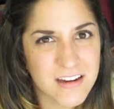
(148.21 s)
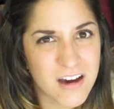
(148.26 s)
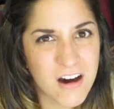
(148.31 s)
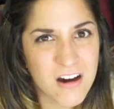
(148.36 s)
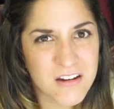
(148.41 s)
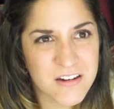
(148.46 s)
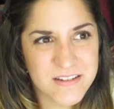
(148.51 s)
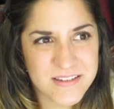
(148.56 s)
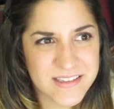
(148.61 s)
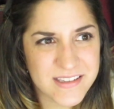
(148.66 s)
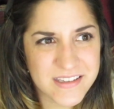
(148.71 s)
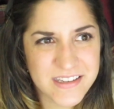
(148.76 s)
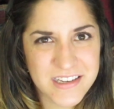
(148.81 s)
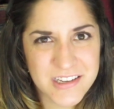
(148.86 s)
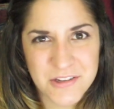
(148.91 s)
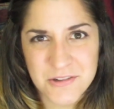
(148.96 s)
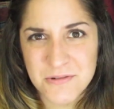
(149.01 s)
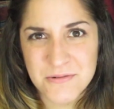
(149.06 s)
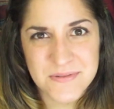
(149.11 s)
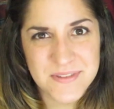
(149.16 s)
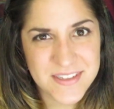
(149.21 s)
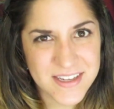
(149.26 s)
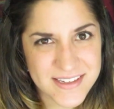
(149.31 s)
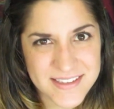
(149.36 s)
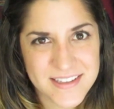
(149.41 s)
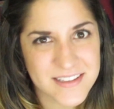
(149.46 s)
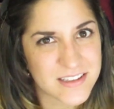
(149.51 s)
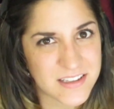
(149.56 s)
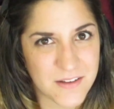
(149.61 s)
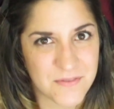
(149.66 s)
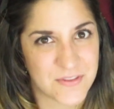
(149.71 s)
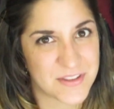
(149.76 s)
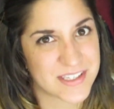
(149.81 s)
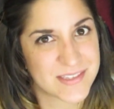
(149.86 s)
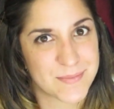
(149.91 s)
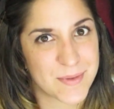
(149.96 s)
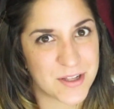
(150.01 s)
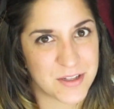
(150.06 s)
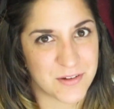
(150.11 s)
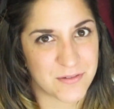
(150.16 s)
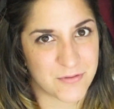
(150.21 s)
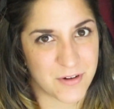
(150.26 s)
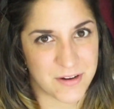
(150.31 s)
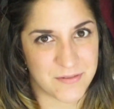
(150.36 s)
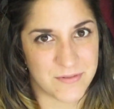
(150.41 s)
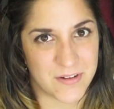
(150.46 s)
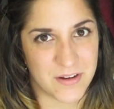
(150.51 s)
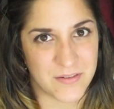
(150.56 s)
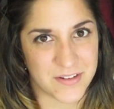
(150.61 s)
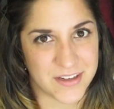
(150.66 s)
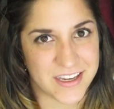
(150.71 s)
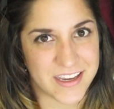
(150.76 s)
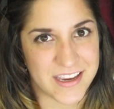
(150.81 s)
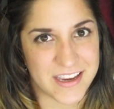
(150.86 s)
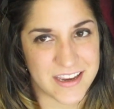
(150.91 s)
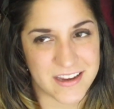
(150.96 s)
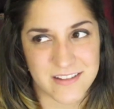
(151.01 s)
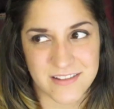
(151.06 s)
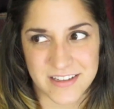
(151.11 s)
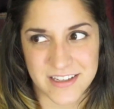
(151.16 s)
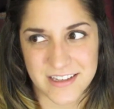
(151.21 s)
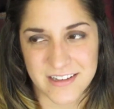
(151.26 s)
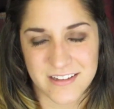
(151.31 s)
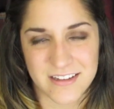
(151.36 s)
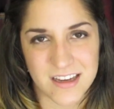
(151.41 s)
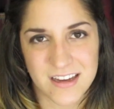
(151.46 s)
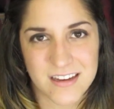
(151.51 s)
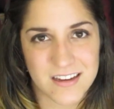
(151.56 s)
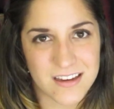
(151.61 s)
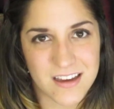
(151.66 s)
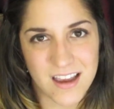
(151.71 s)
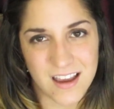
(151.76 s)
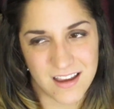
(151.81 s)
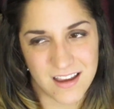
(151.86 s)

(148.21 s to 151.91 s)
And honestly, who doesn't love the smell of red velvet cake? Like,